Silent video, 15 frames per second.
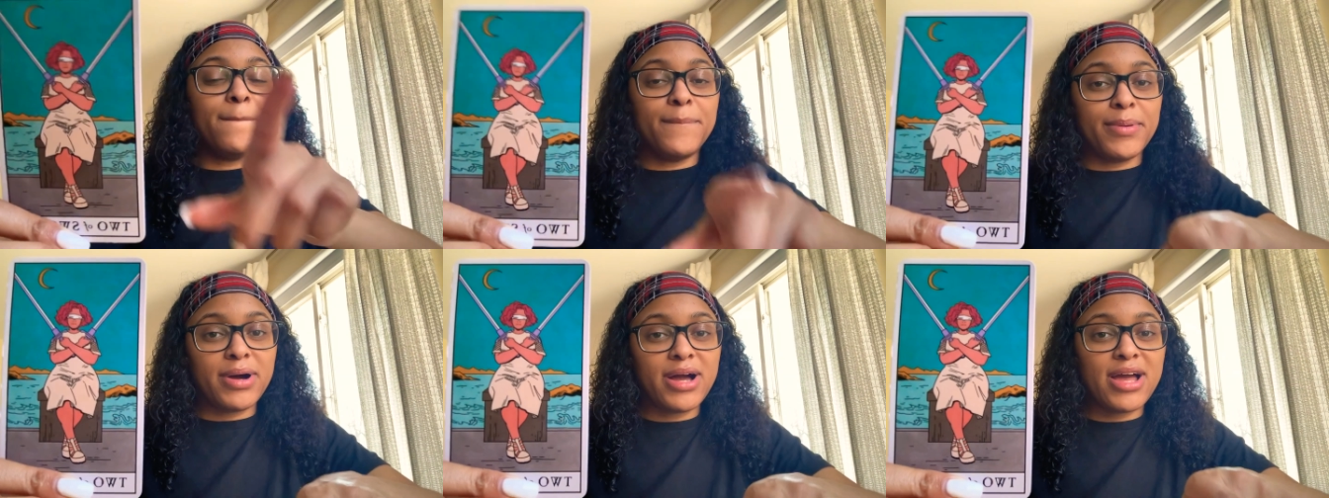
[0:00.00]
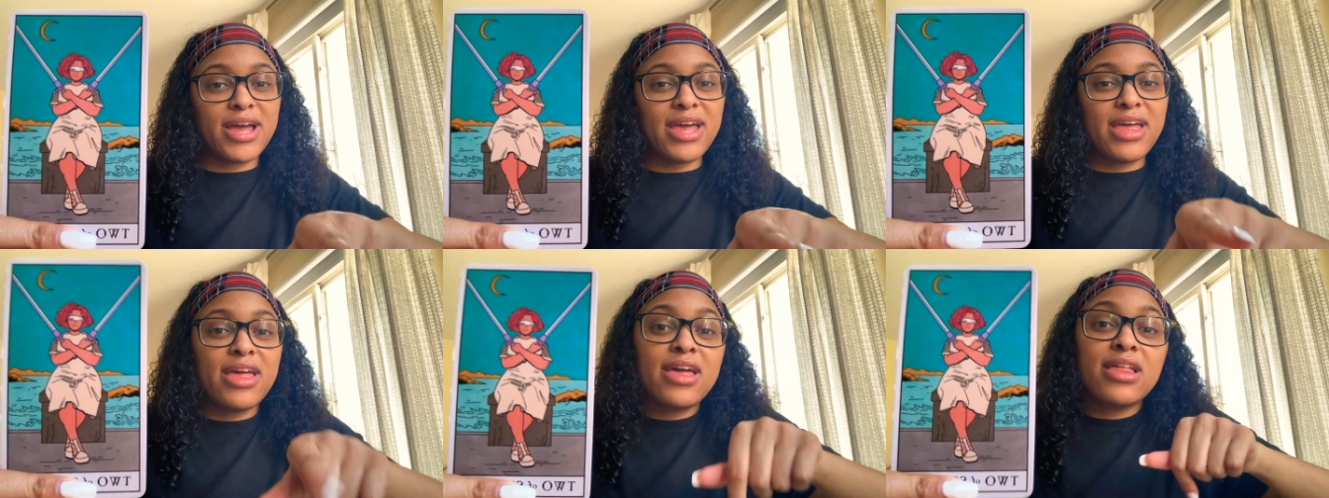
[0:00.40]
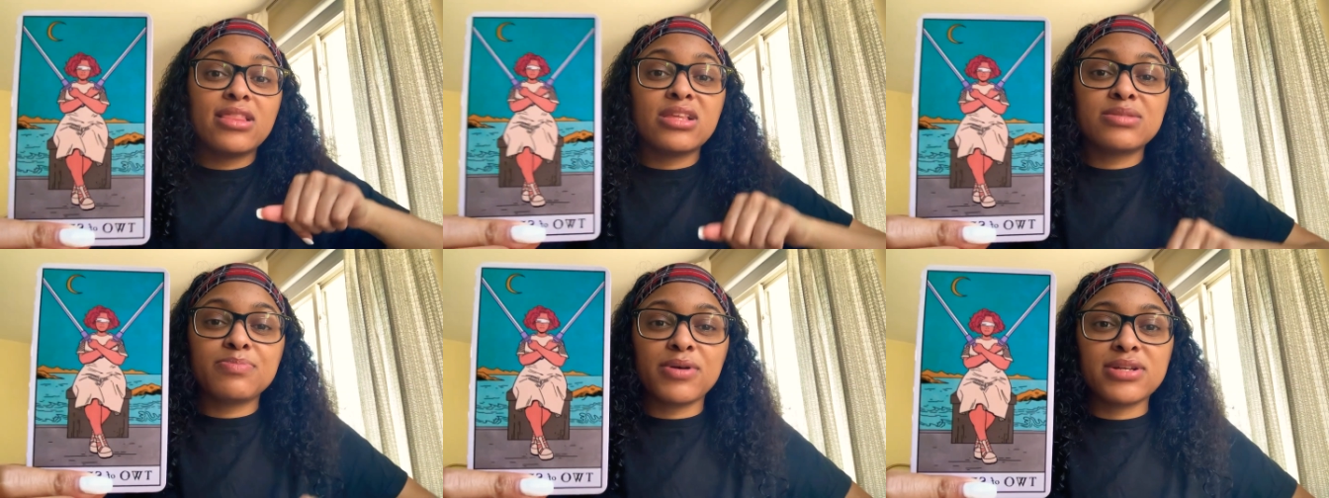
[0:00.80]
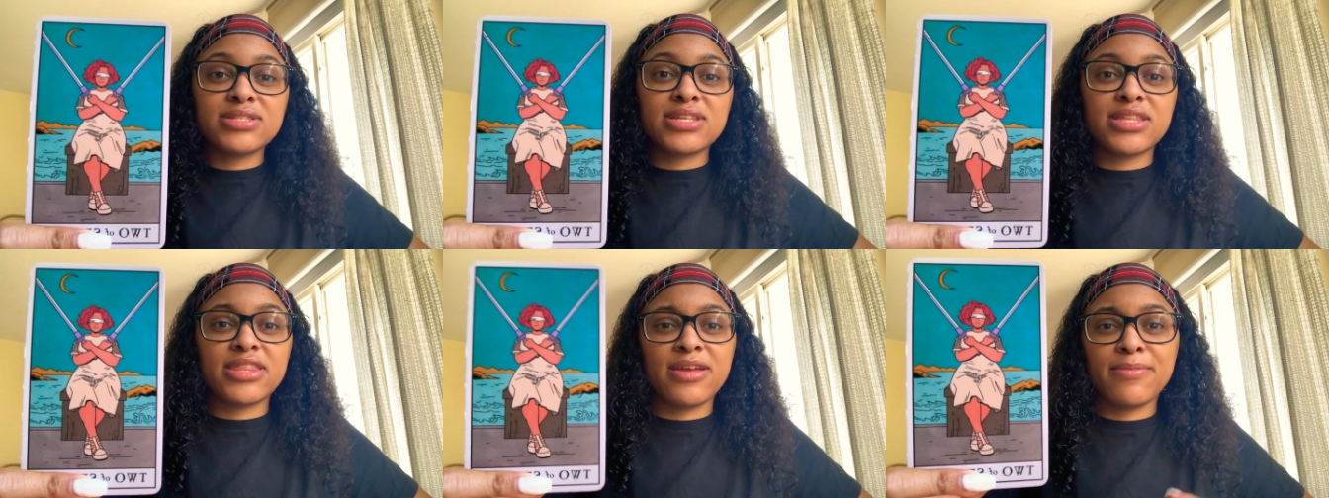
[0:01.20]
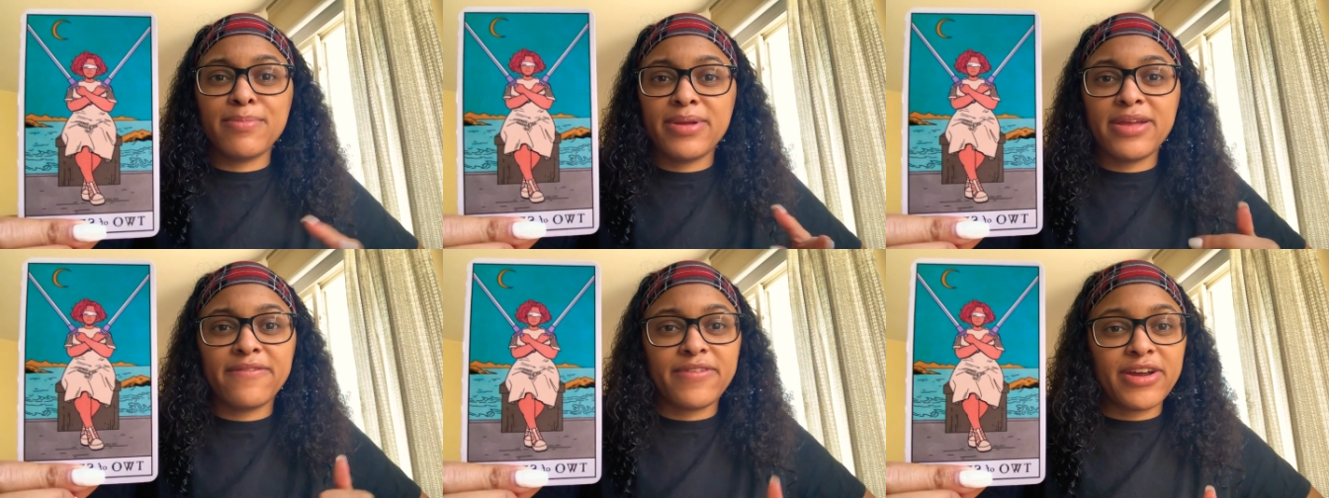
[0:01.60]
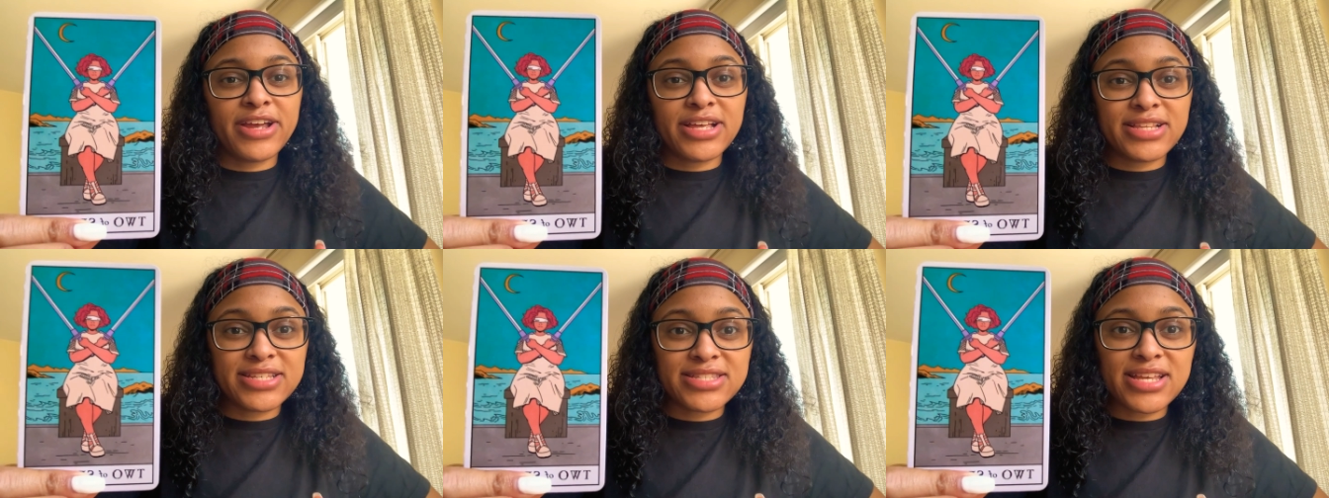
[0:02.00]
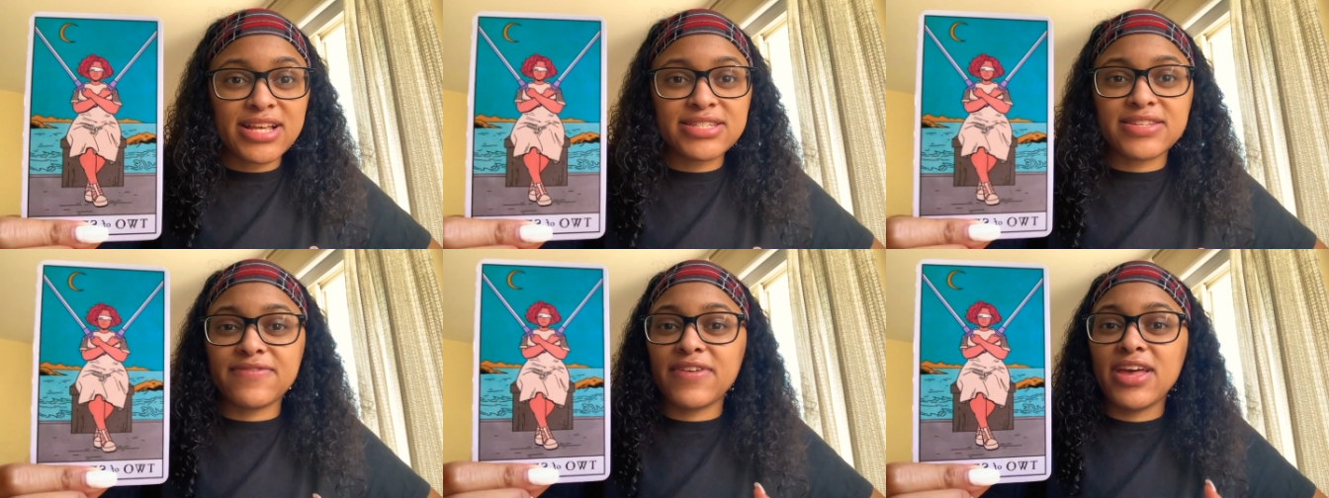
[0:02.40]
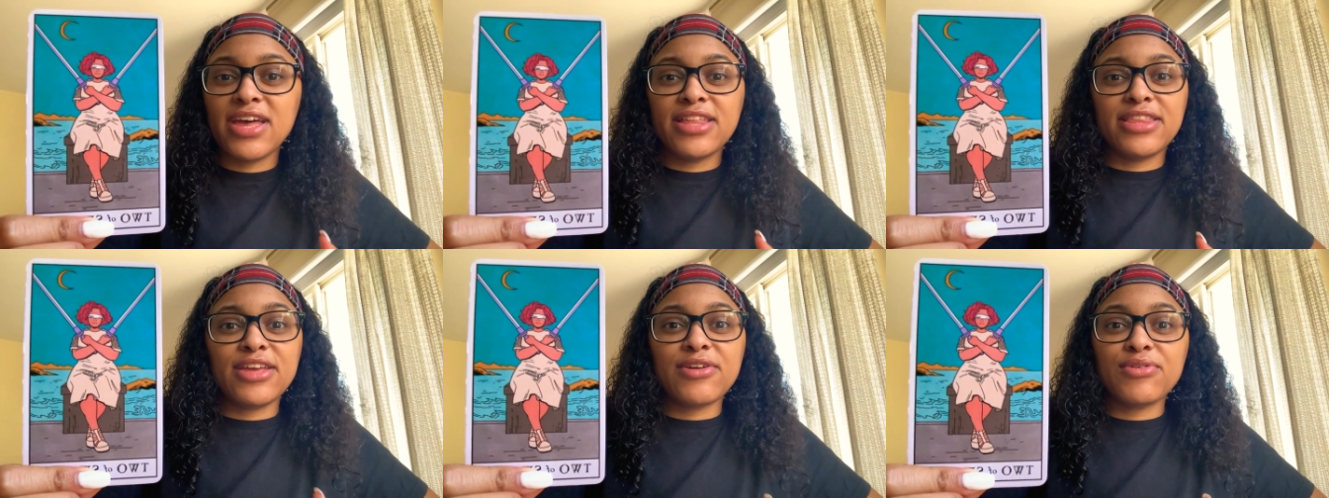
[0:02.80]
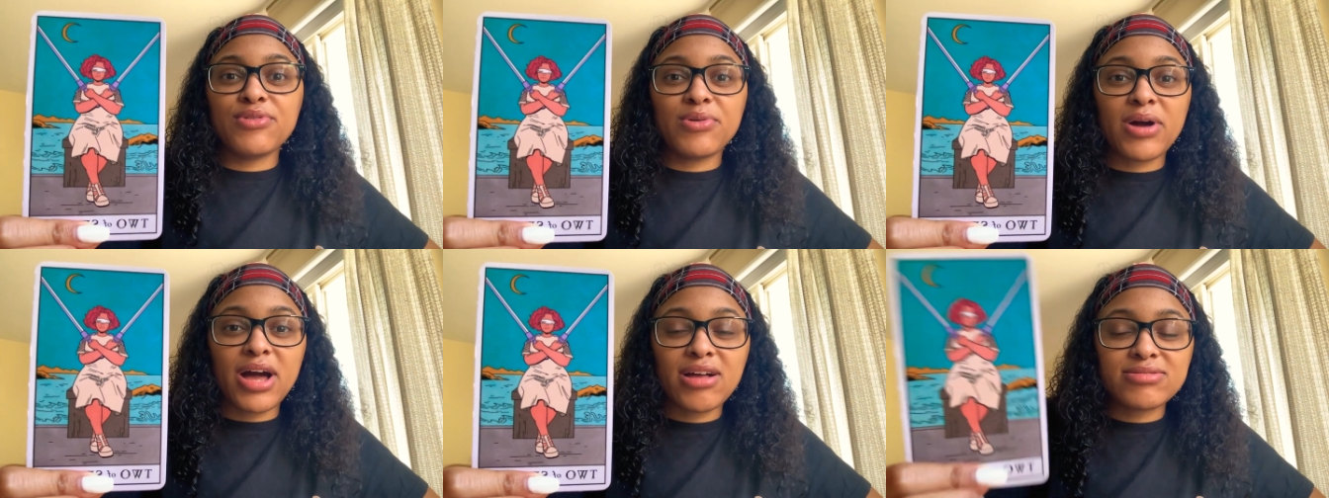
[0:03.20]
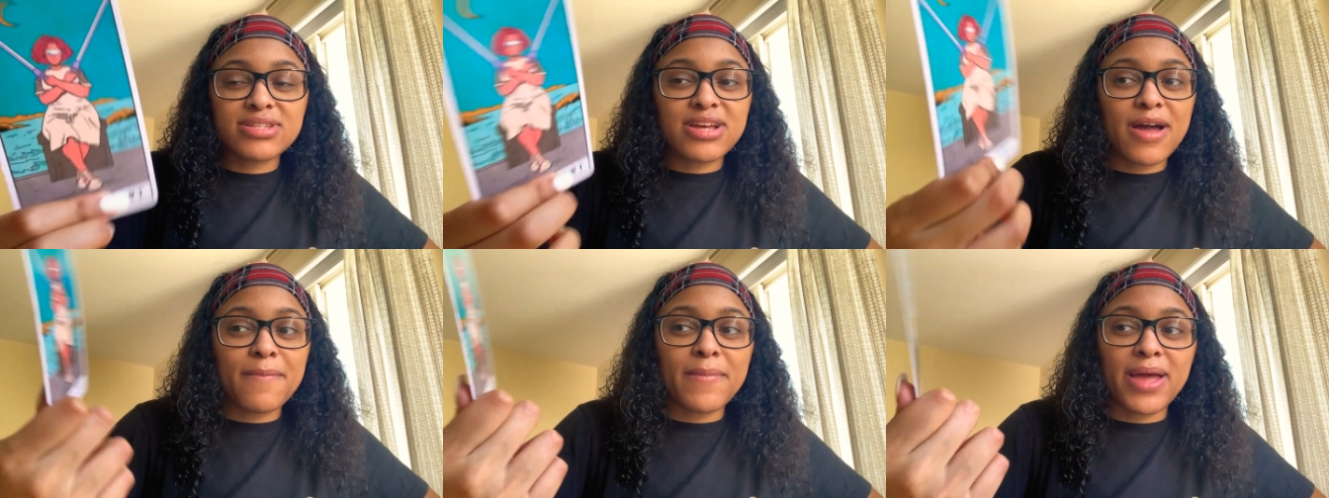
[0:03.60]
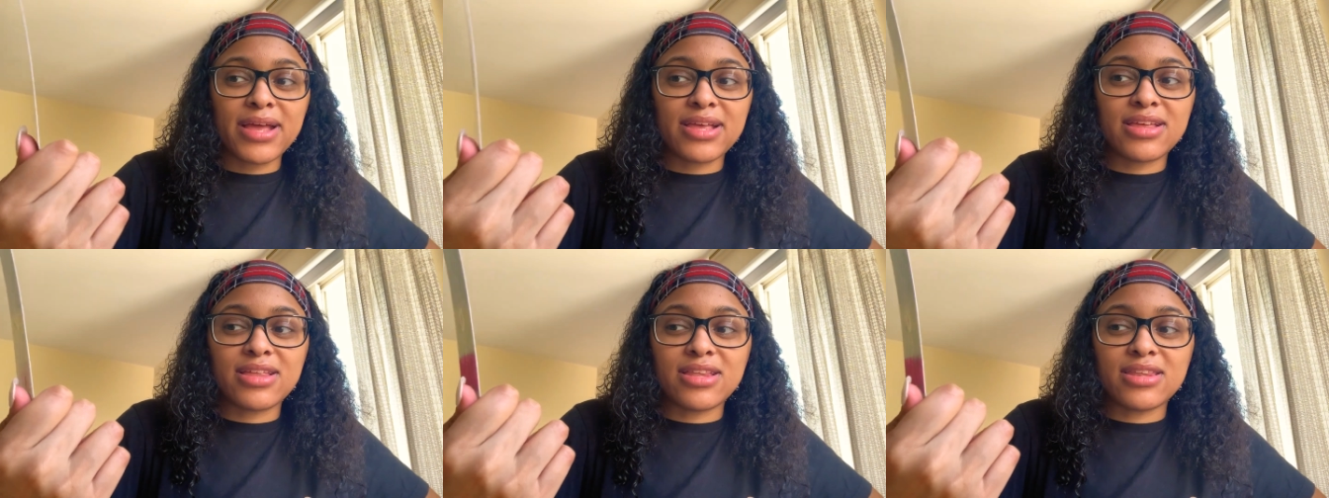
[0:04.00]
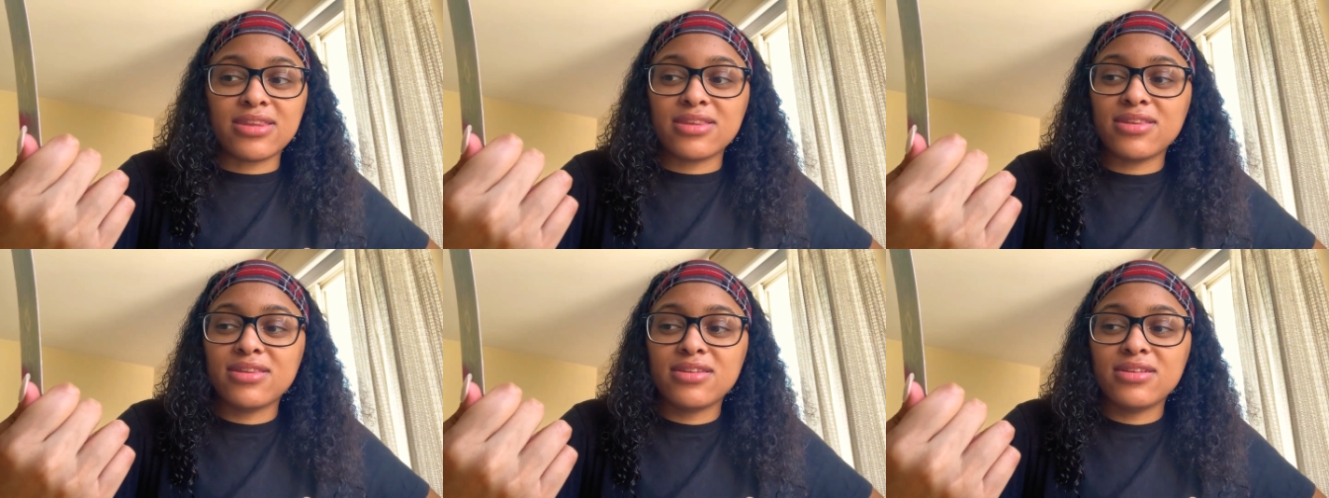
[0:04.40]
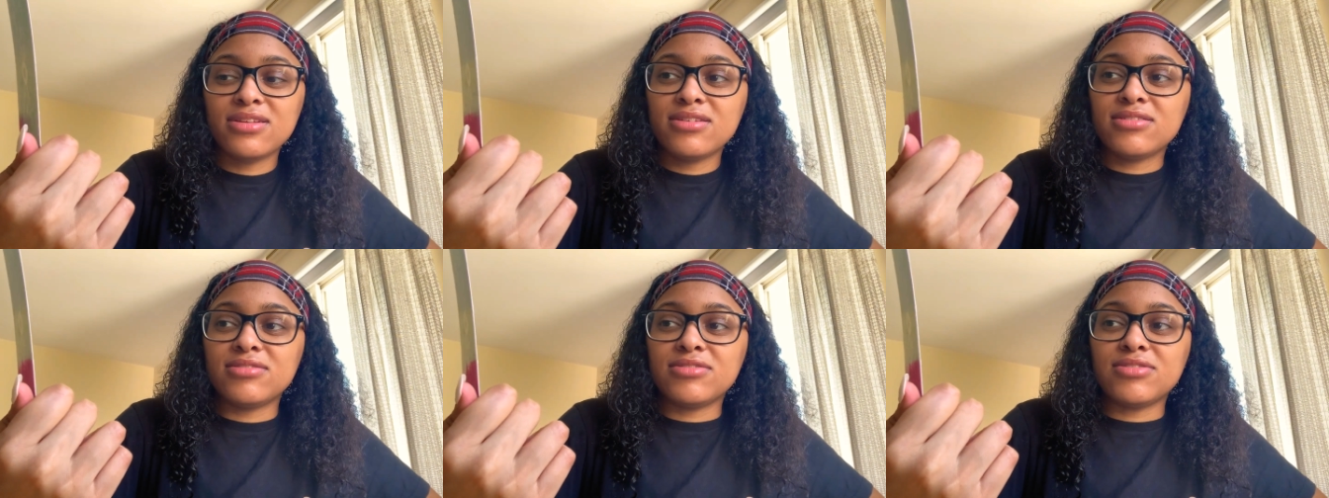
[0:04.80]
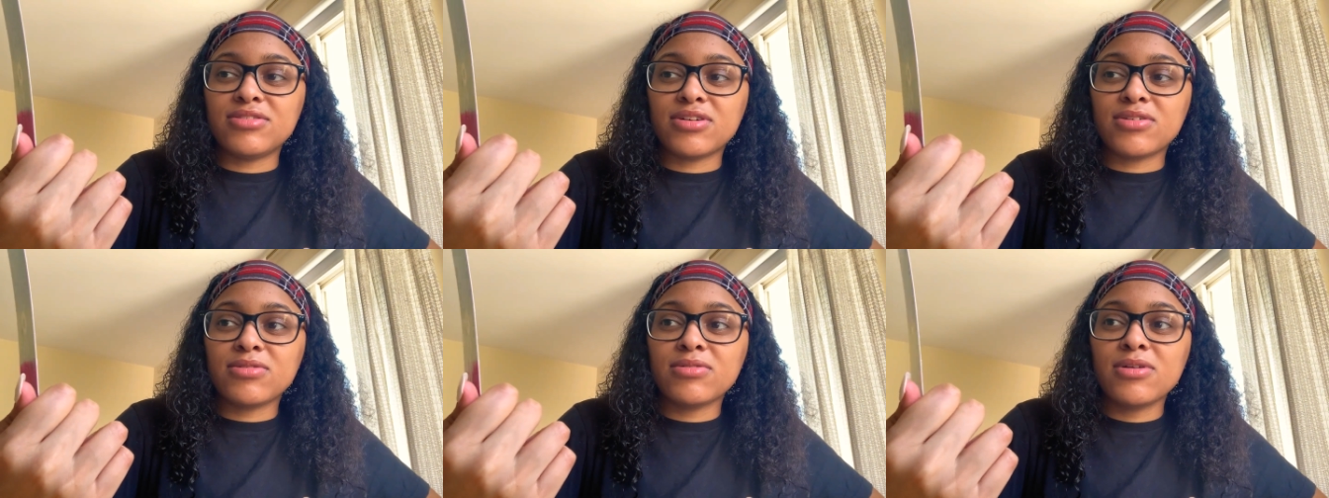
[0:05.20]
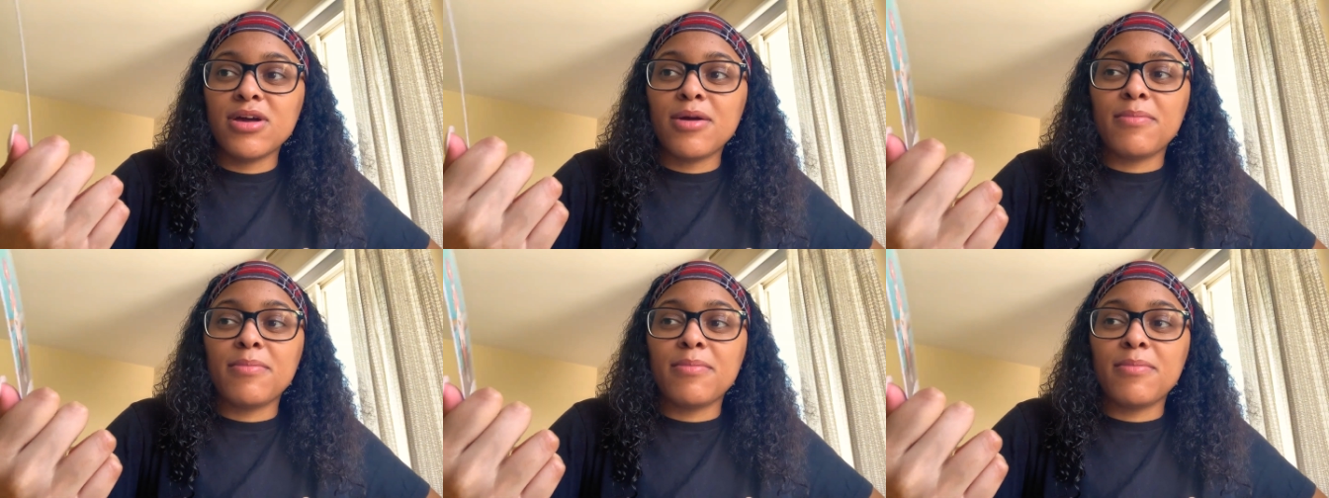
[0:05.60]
But this person, they're being very indecisive. They don't know how to come back in, you know?